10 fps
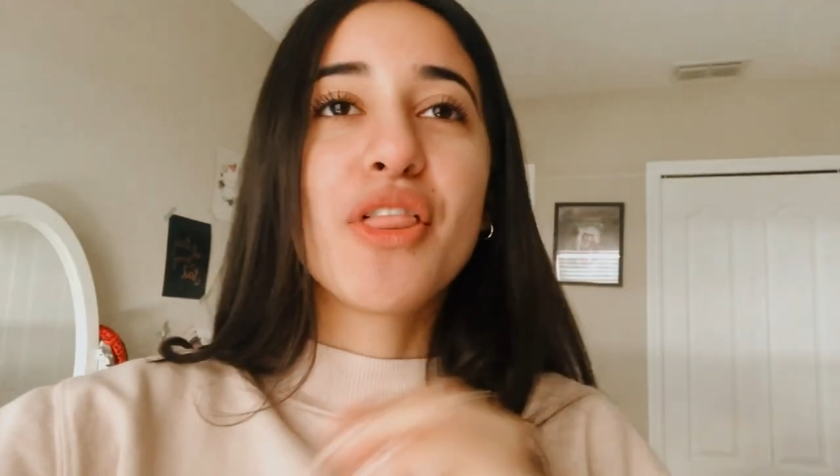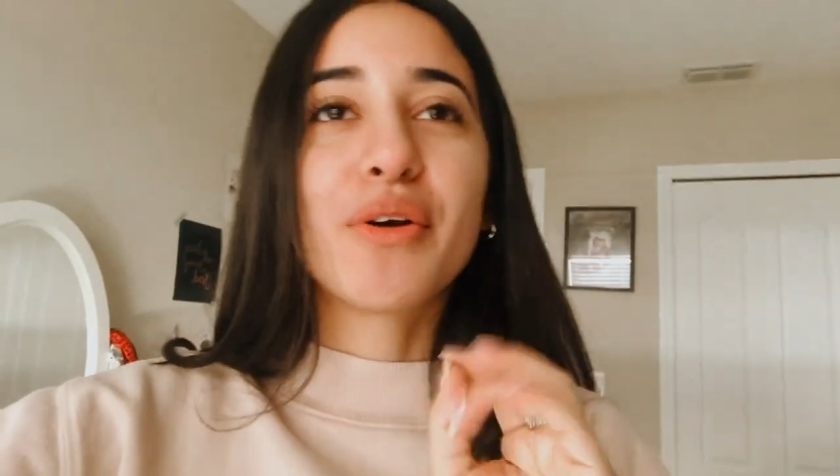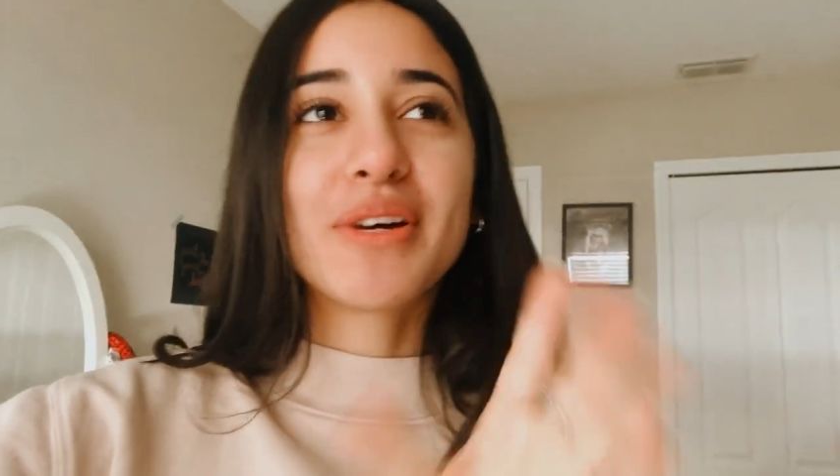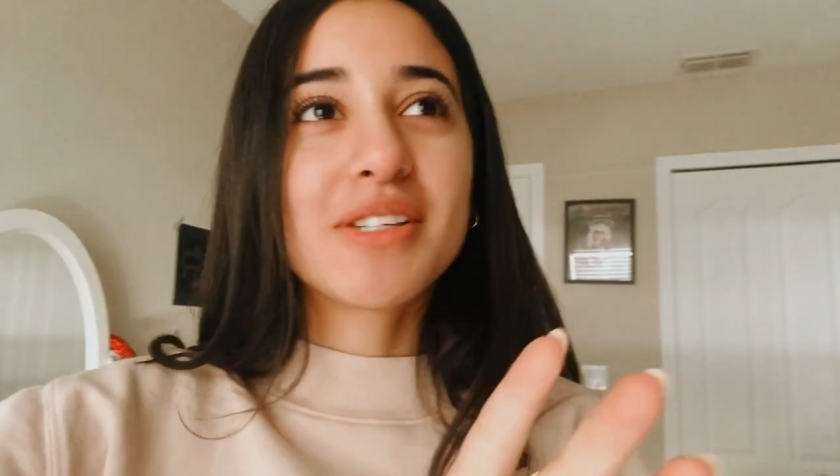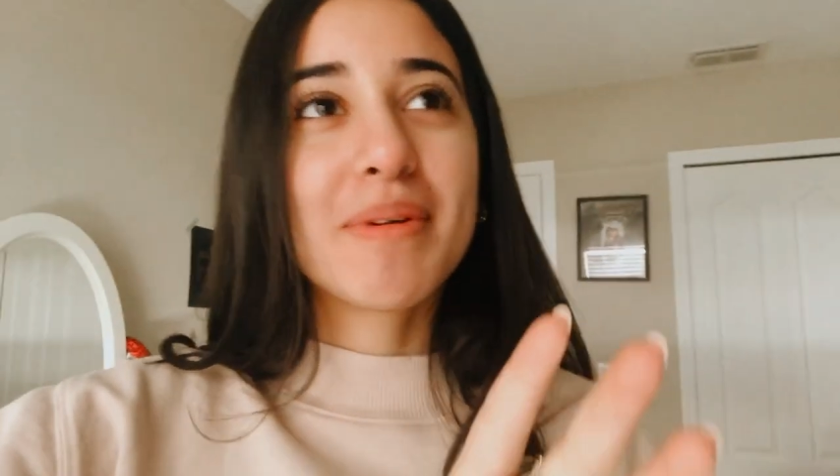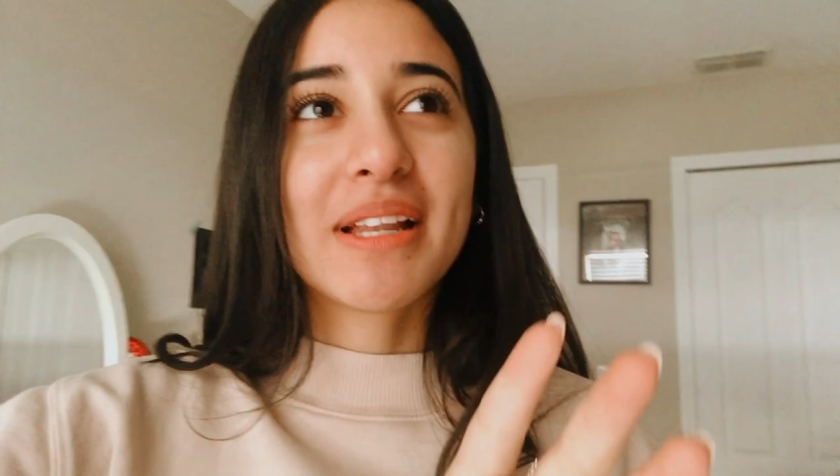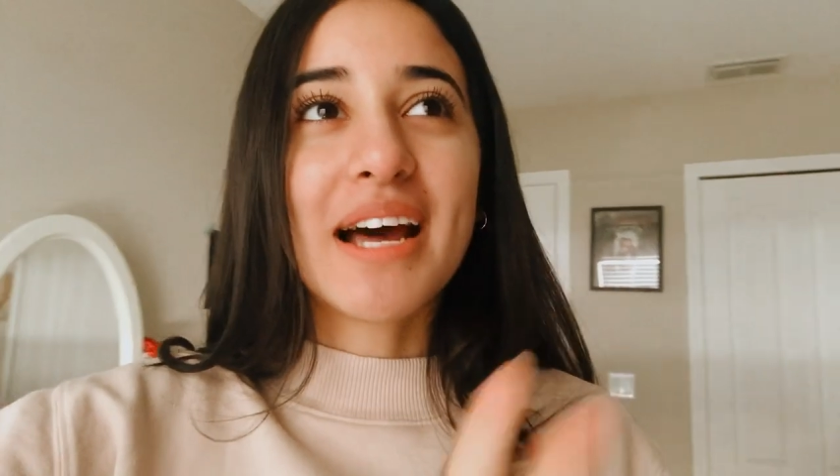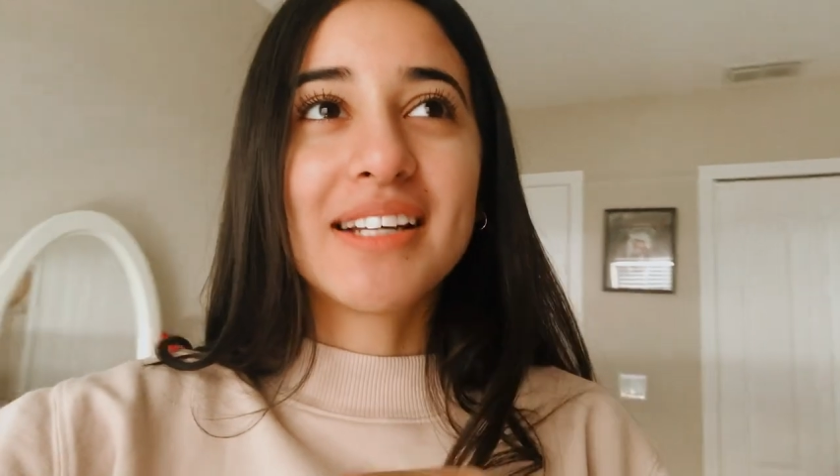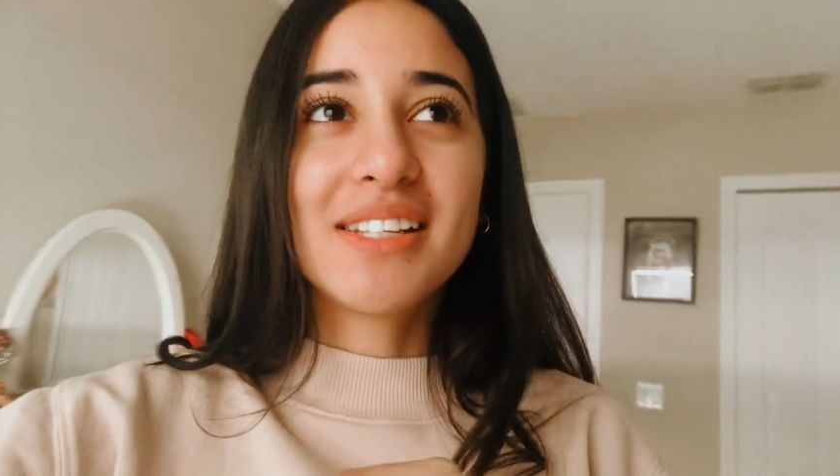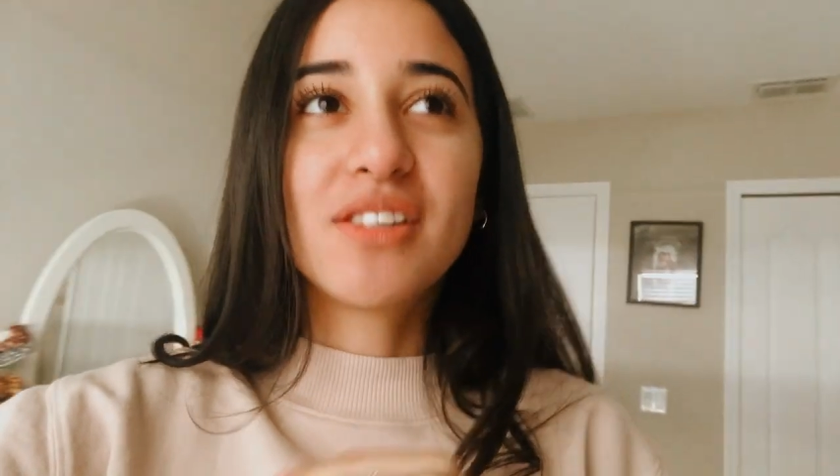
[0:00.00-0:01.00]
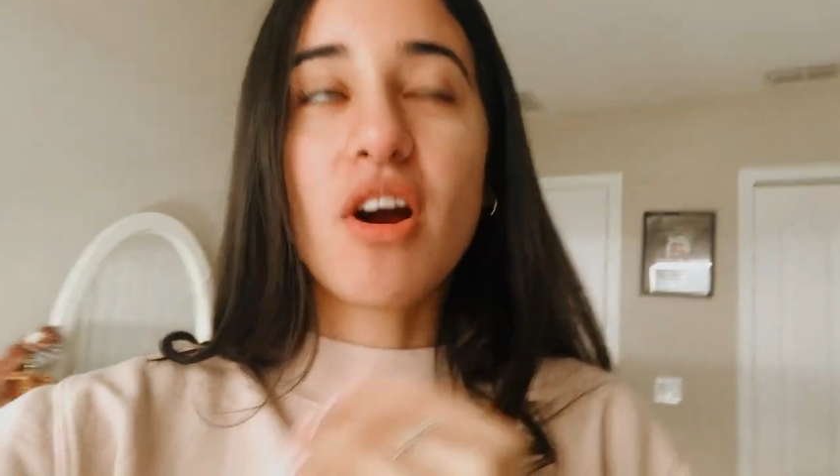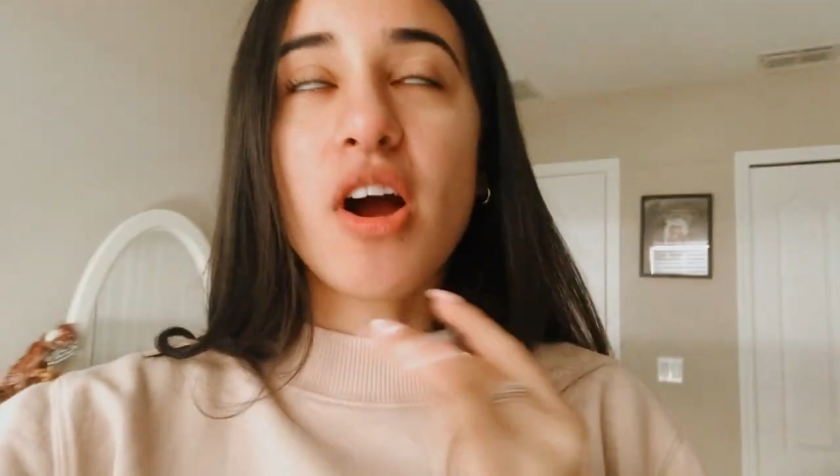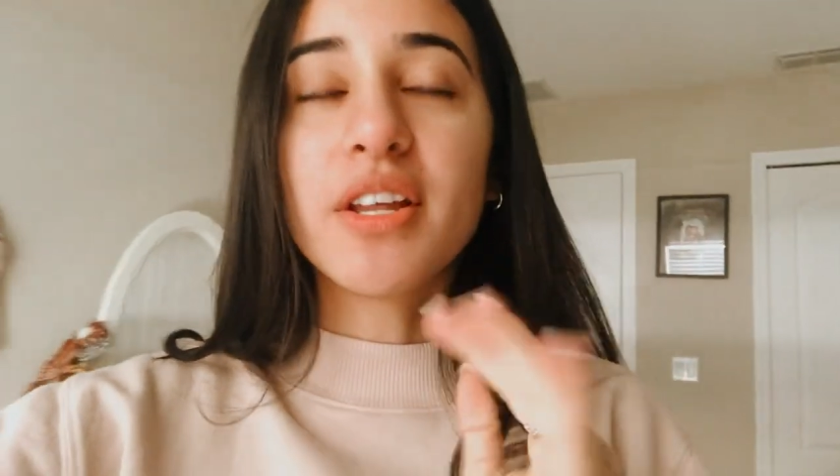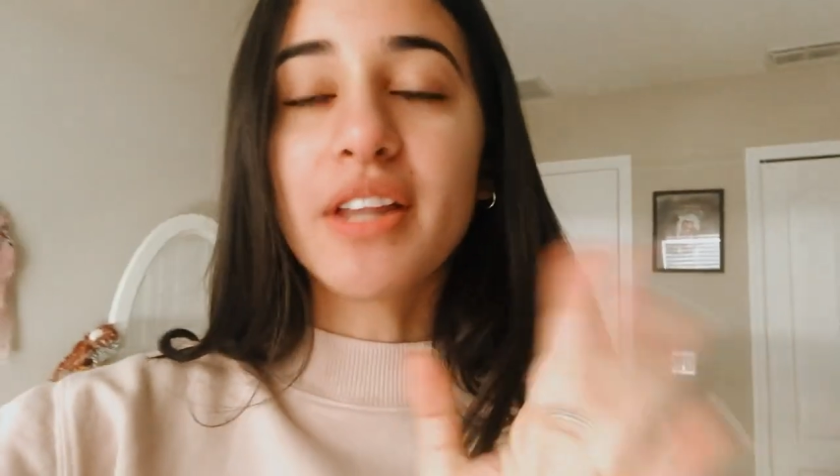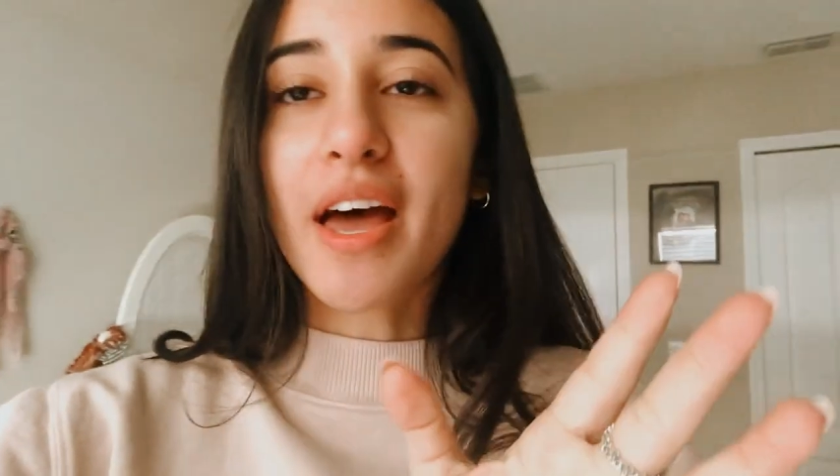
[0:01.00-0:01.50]
The rest of my classes
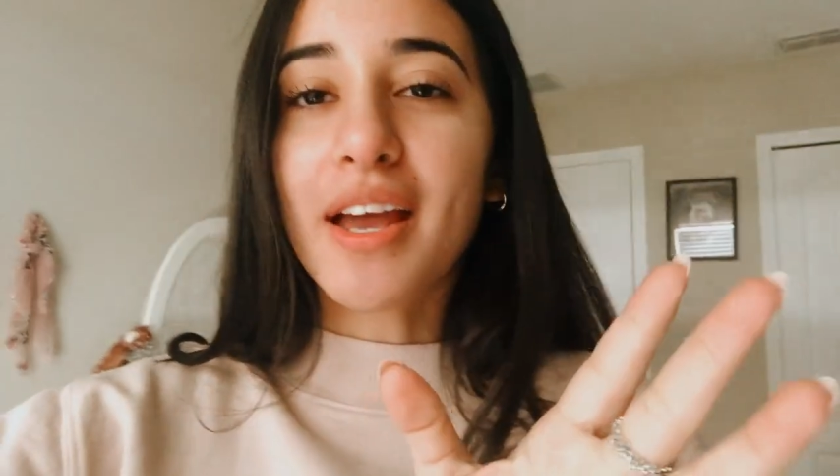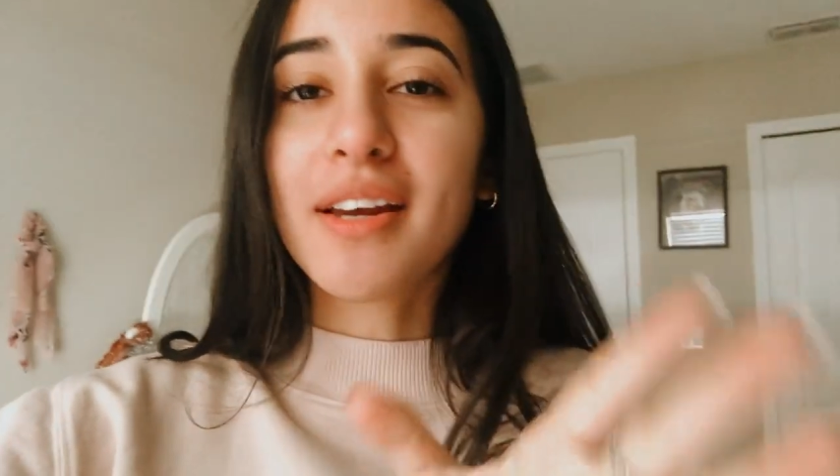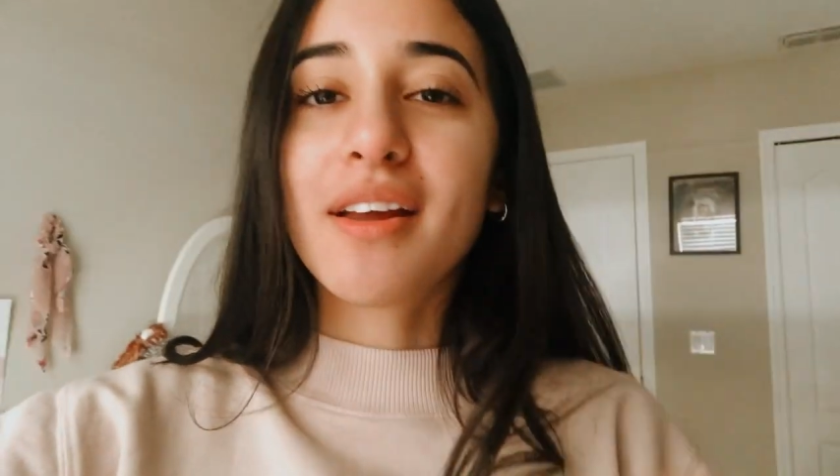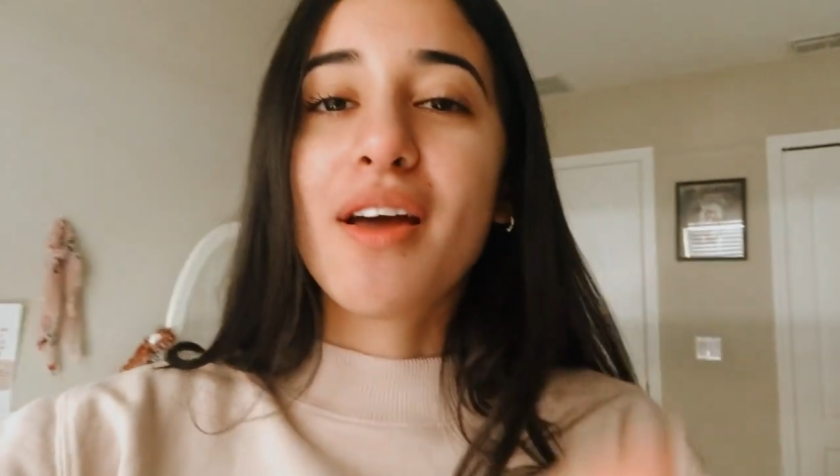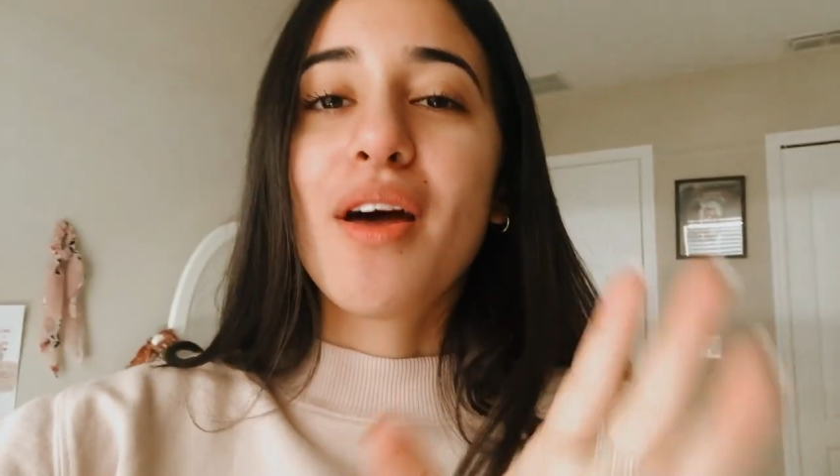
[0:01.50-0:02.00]
are online,